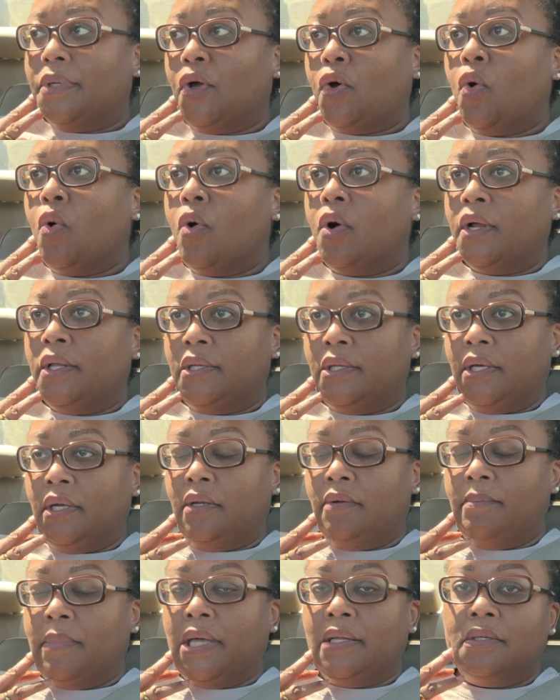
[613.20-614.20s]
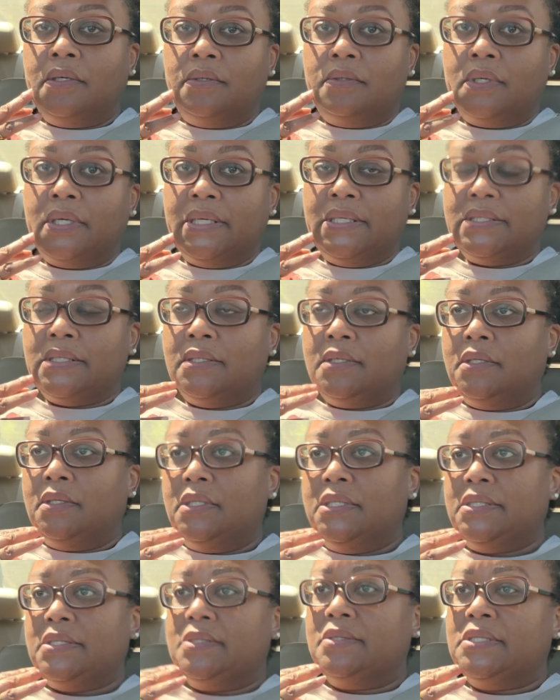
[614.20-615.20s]
Cortland, my little
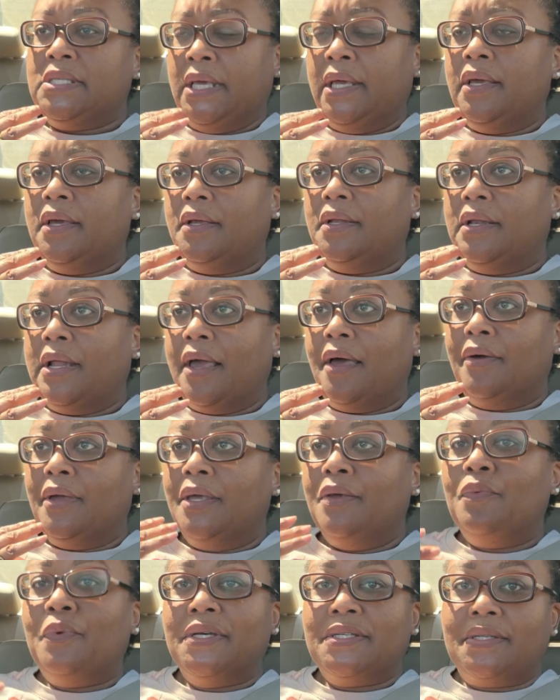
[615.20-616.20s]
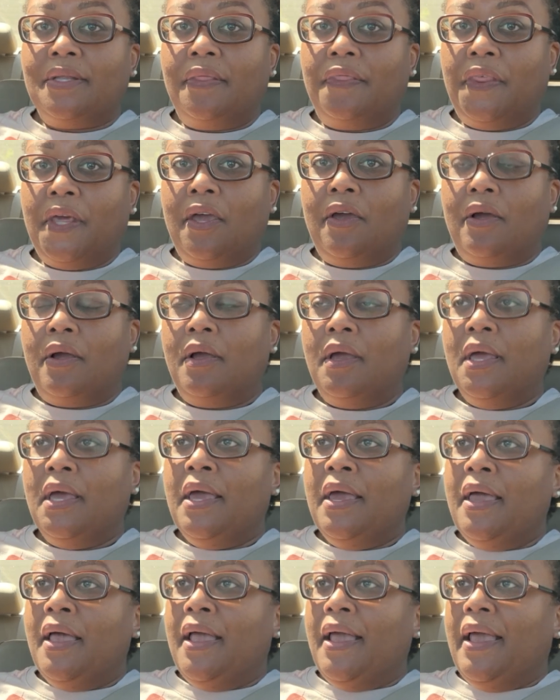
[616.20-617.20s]
cousin, is 10 now, and he wasn't there.
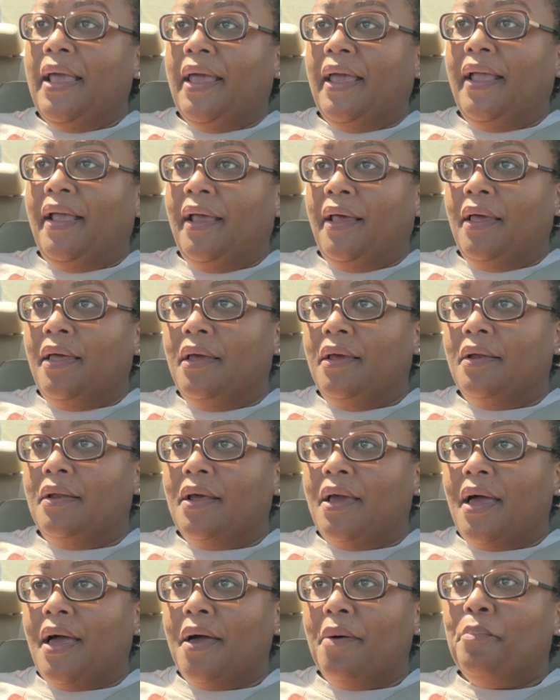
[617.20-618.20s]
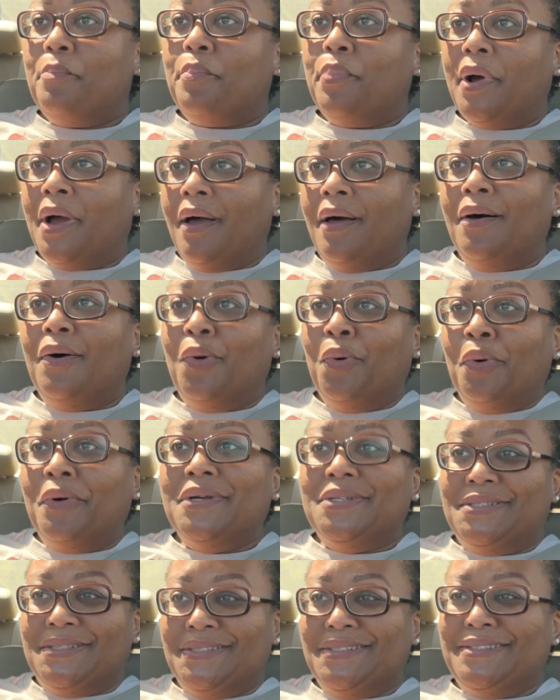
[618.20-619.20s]
And I brought
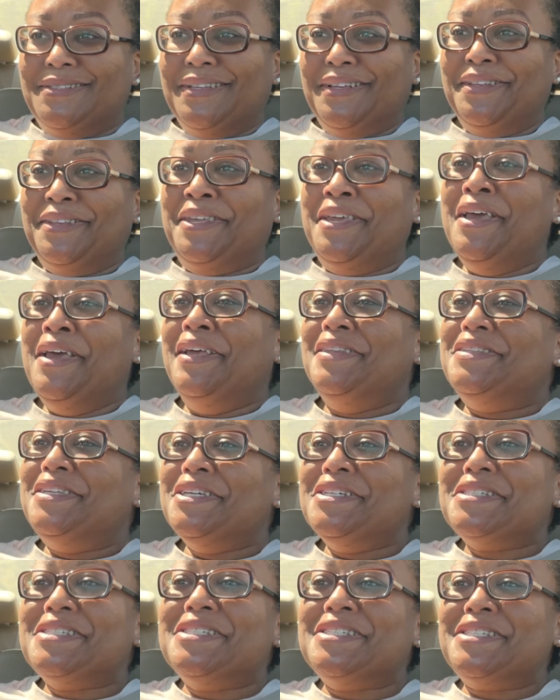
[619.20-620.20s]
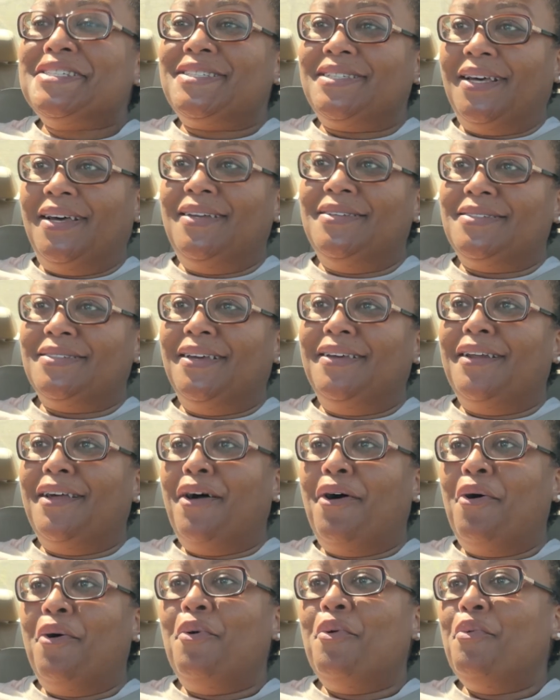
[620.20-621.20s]
oranges. This is such an
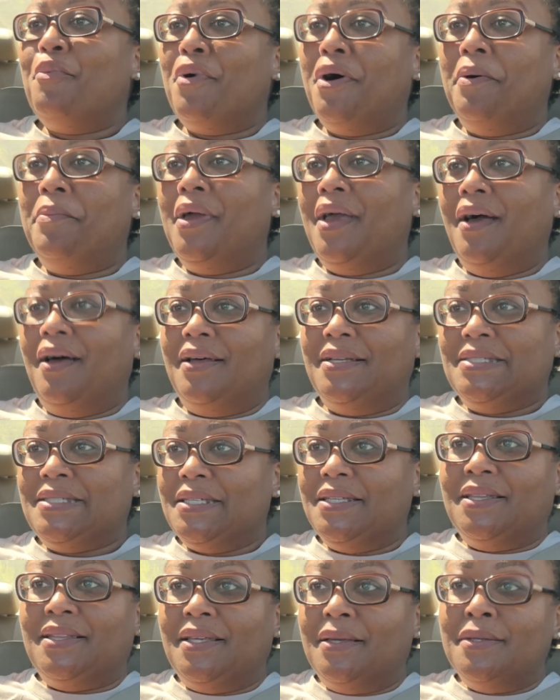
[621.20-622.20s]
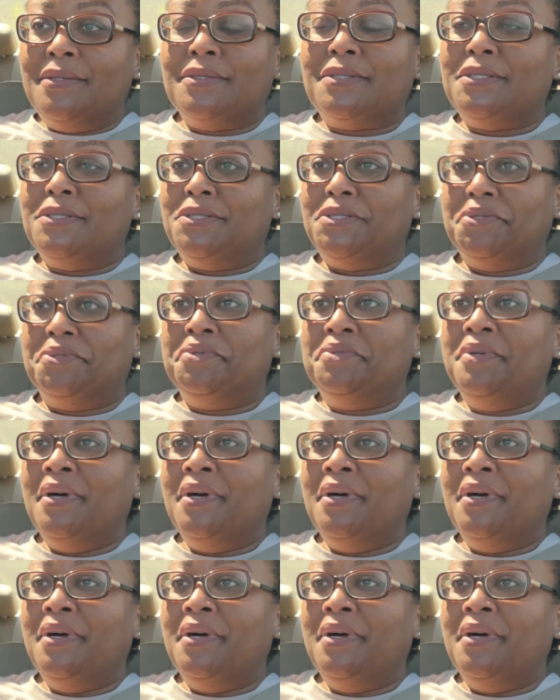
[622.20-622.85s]
old woman auntie thing to do,